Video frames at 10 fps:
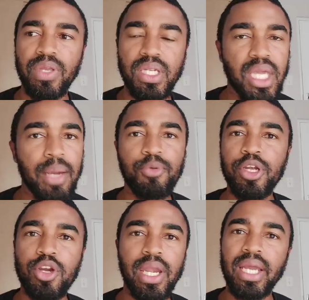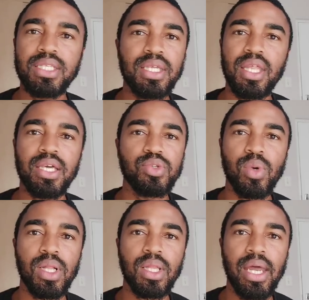it kept reconnecting there as
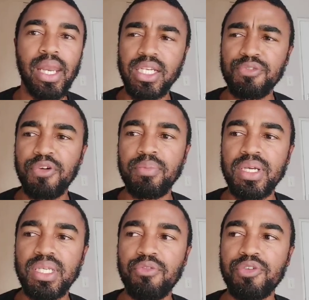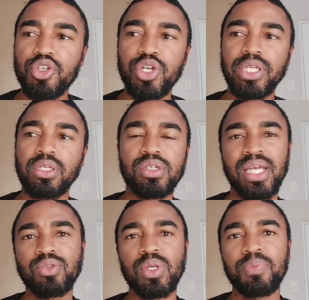well. And I just found myself frustrated because
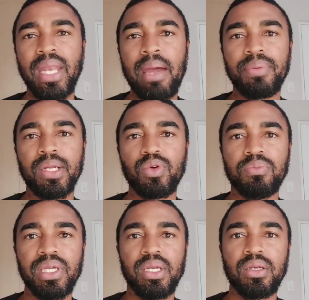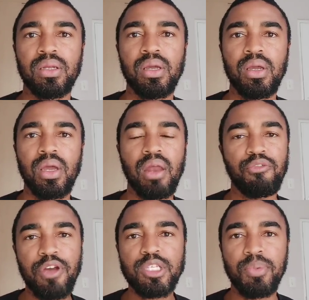that's what's been happening with me and
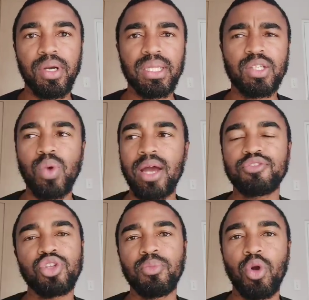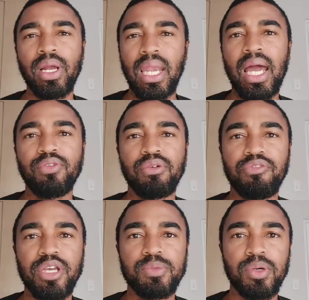Facebook. And that's why I've stopped going live on
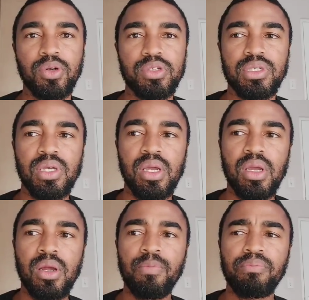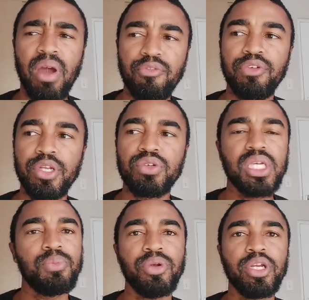Facebook, because my videos
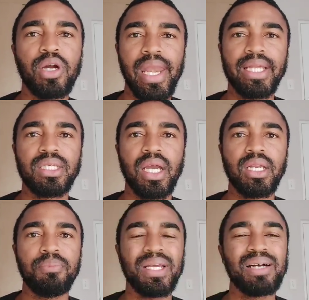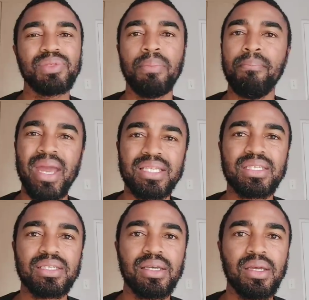keep reconnecting and it becomes a
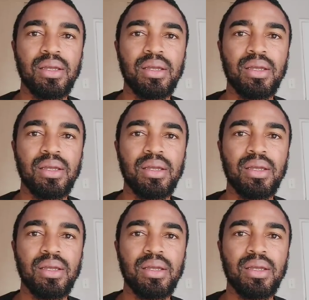mess.